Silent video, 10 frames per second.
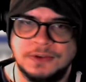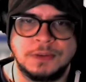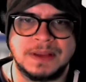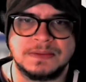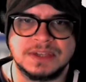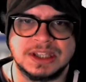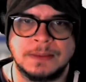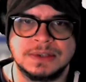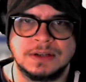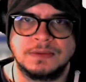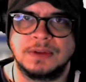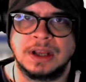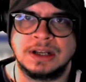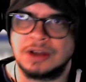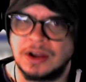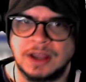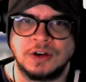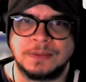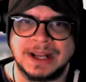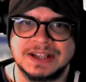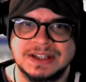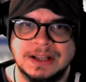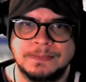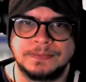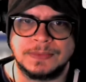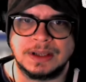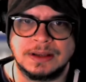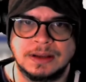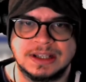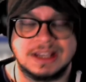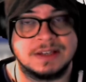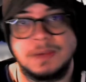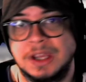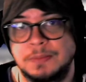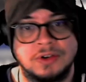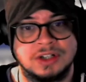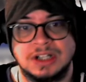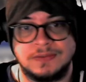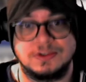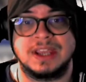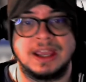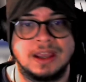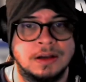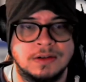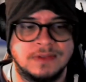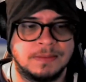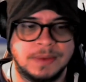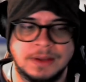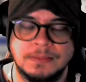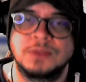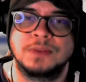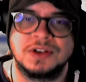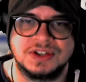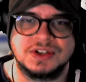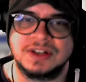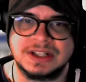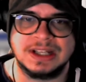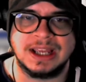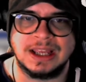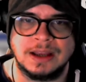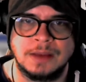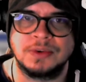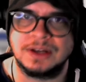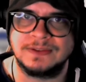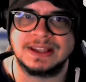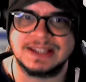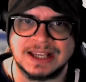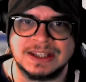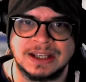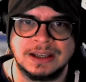a bit stumped and you can't get hold of Plastidip, it's a wicked product if you can get hold of it, but Mod Podge is honestly a pretty fantastic